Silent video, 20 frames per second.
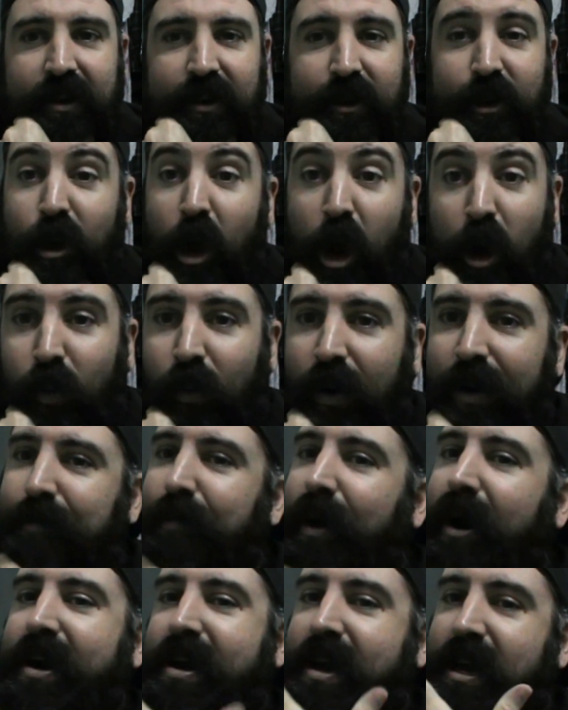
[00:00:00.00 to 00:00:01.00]
no one
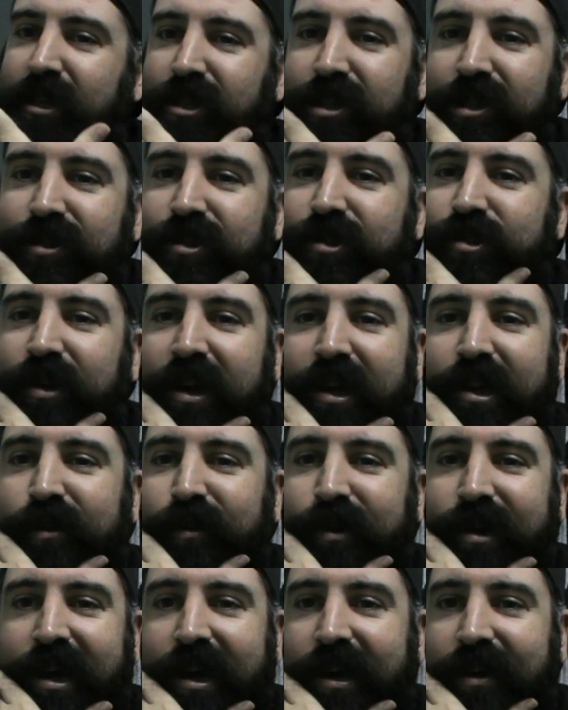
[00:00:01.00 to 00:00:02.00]
my age in Australia
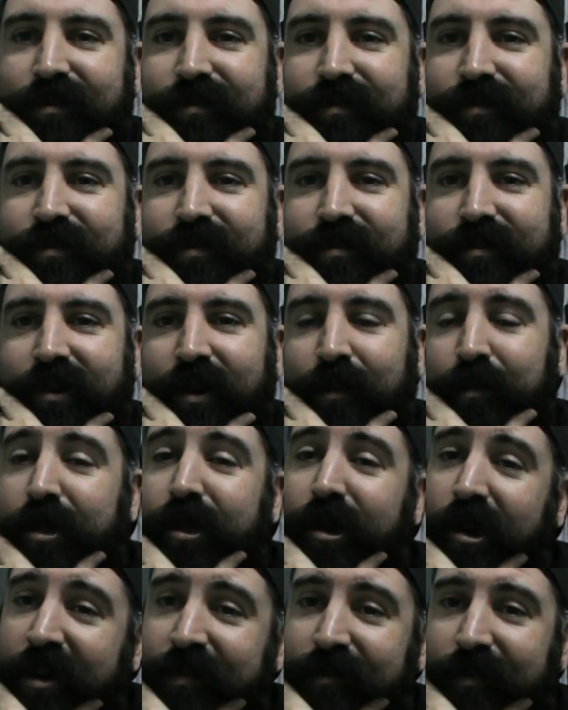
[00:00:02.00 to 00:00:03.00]
would have. I'm
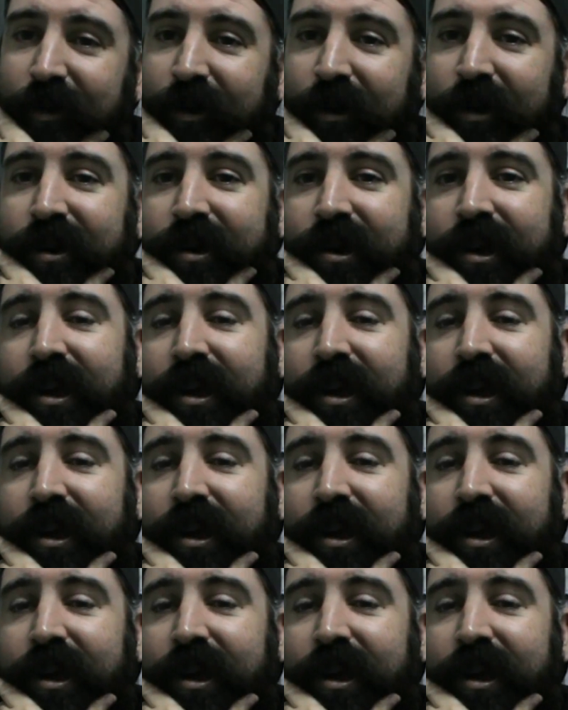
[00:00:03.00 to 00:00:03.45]
34.